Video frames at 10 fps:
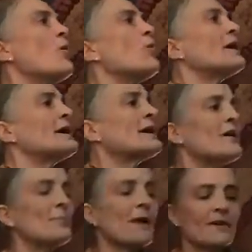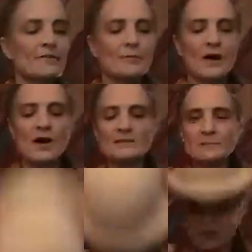When I got back from the
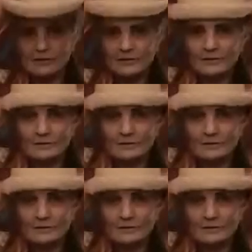hospital,